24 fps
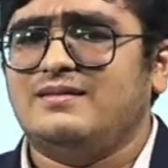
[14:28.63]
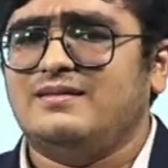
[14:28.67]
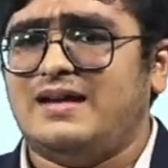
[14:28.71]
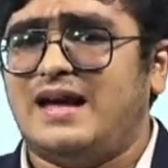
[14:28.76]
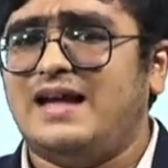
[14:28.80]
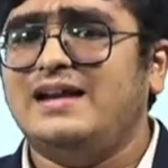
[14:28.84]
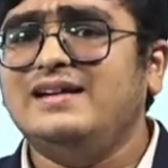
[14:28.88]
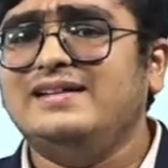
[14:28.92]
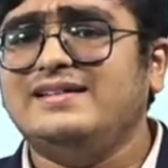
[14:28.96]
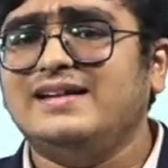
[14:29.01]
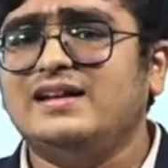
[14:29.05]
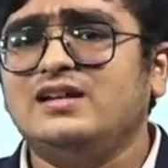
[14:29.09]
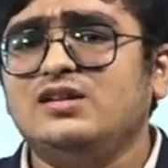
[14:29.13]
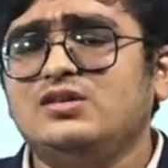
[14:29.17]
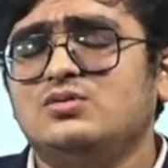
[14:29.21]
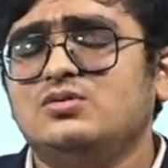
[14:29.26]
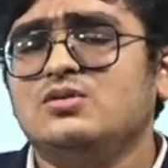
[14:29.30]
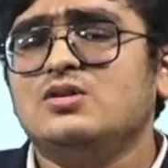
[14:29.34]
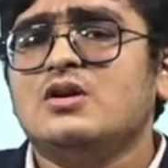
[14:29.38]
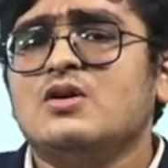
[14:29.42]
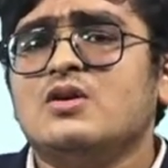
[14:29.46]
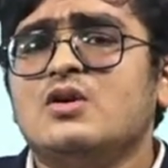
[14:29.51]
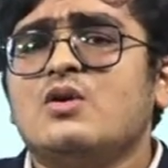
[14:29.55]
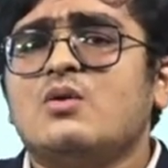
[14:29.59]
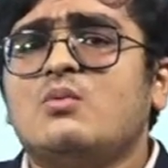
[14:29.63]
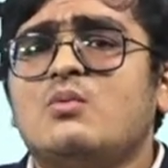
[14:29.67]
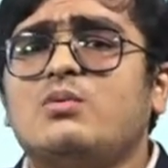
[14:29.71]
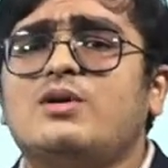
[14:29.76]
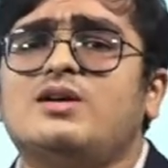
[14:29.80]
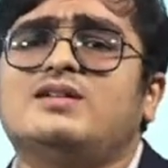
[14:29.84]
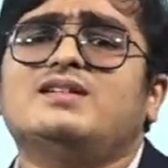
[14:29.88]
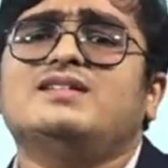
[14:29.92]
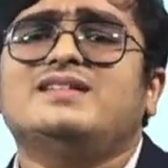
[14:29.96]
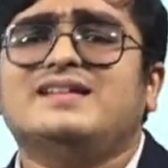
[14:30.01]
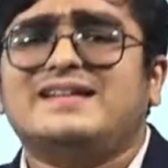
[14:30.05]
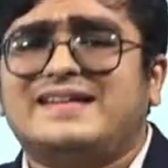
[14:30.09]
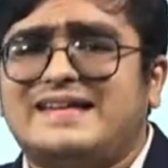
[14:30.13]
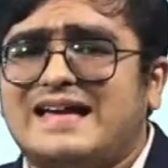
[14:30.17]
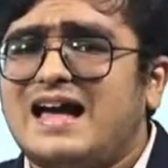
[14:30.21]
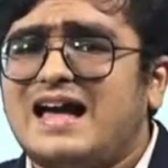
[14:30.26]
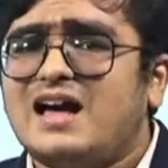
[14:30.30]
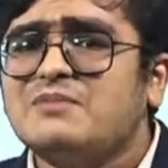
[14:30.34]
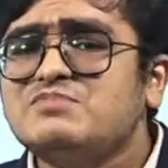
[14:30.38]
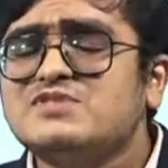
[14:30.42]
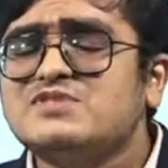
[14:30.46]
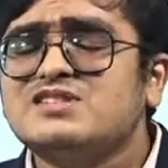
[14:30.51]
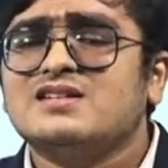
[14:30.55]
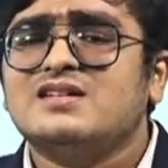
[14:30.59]
I'll tell you what are the
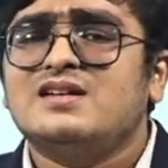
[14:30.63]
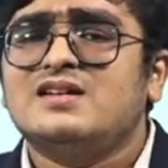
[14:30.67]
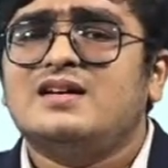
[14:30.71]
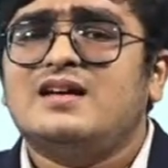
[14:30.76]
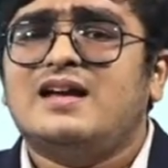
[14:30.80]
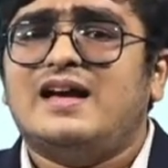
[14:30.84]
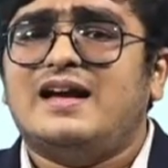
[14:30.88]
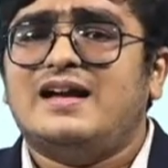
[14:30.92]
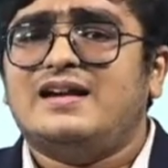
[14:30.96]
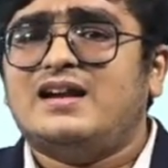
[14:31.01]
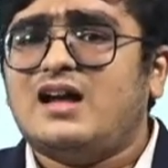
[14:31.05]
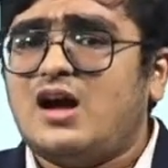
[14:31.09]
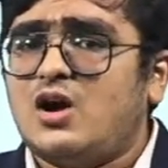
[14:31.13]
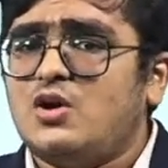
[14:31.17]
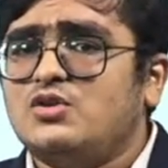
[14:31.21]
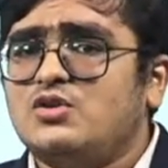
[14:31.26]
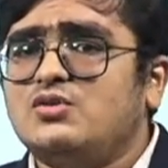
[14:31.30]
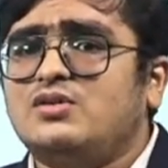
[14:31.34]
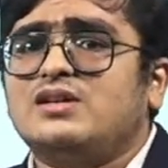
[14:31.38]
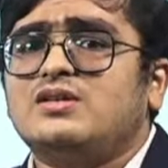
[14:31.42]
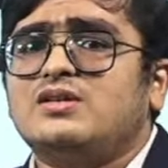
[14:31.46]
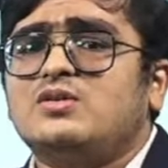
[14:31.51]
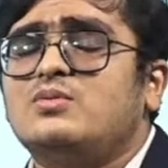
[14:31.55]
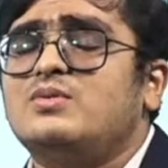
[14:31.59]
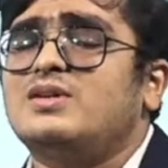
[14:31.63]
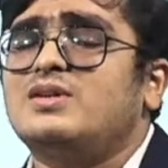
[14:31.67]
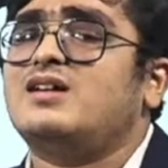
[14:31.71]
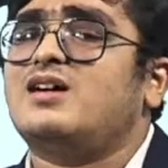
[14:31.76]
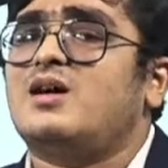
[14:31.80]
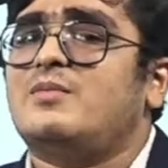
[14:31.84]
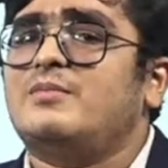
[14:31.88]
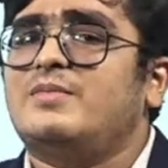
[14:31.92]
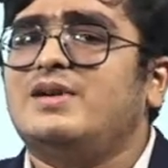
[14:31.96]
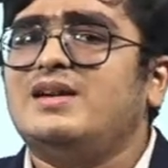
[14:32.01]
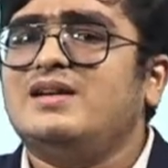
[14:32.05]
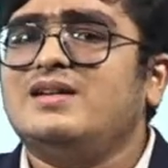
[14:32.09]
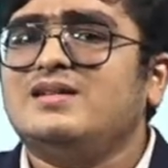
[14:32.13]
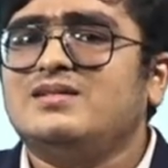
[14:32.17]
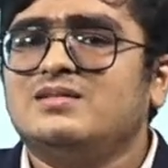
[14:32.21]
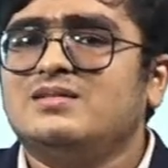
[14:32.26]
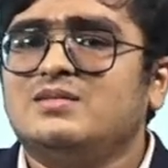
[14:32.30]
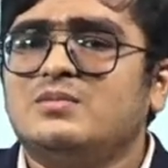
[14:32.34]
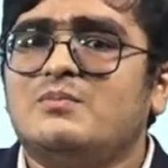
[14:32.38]
gaps and how you can overcome it.